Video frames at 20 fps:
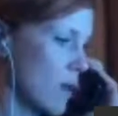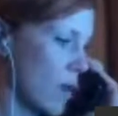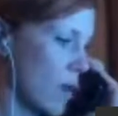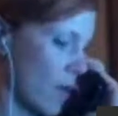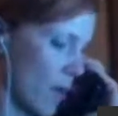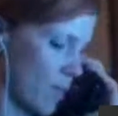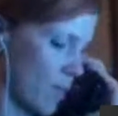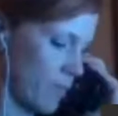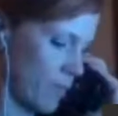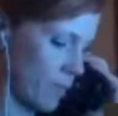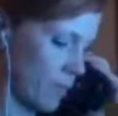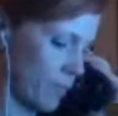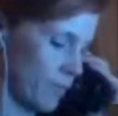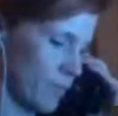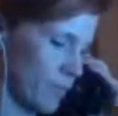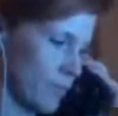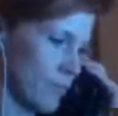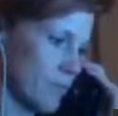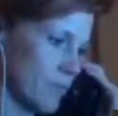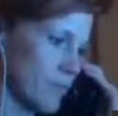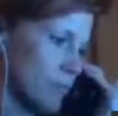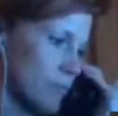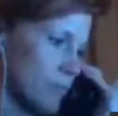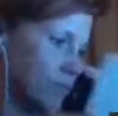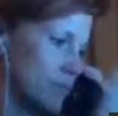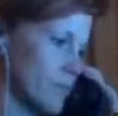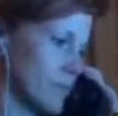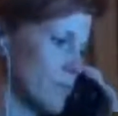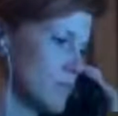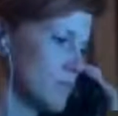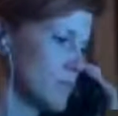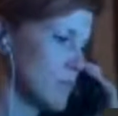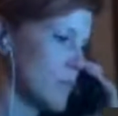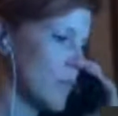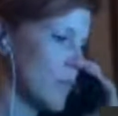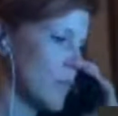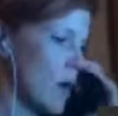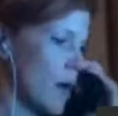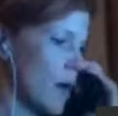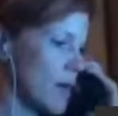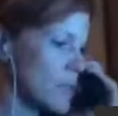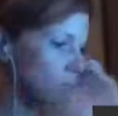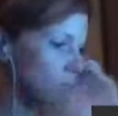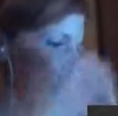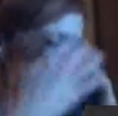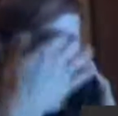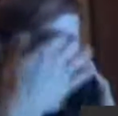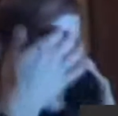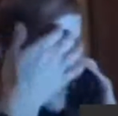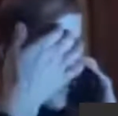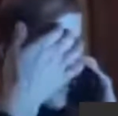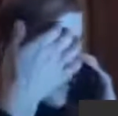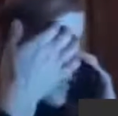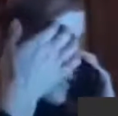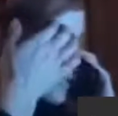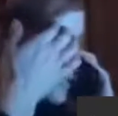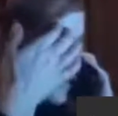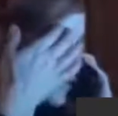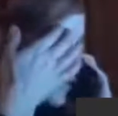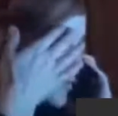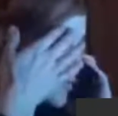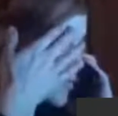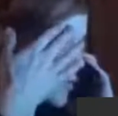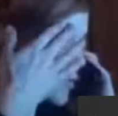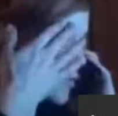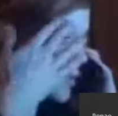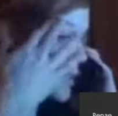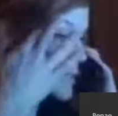Okay. All right, so let's see, number 4.